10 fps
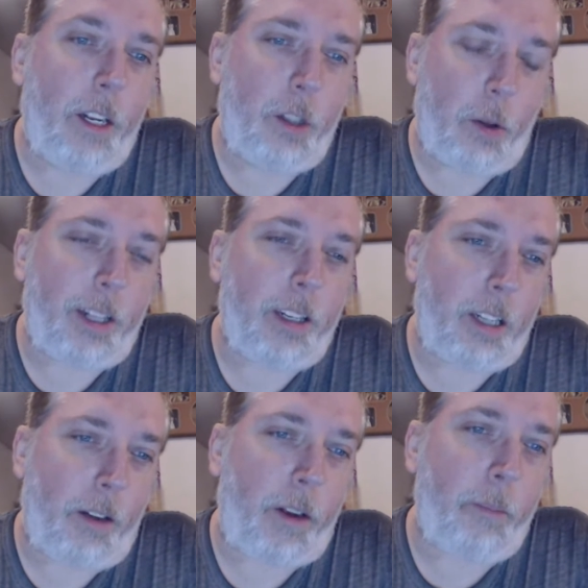so that the
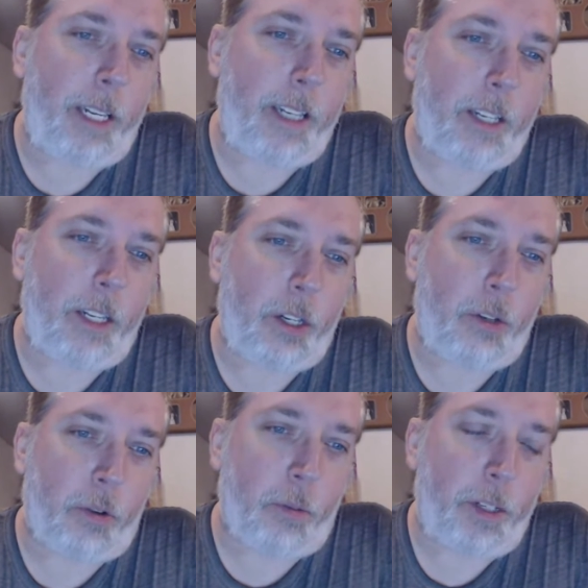stuff can be sent to the
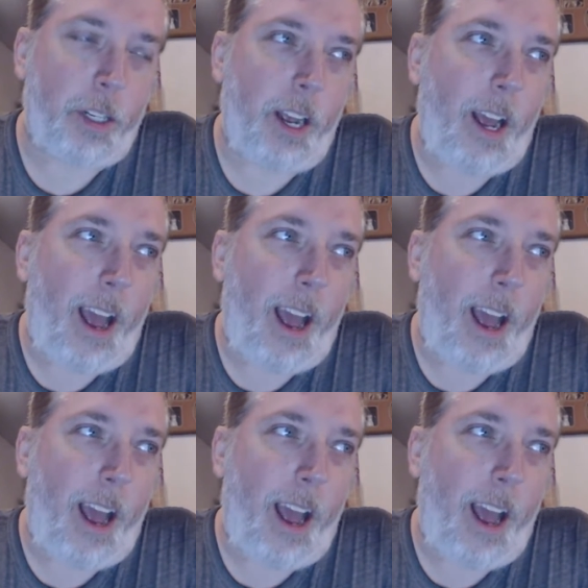troops.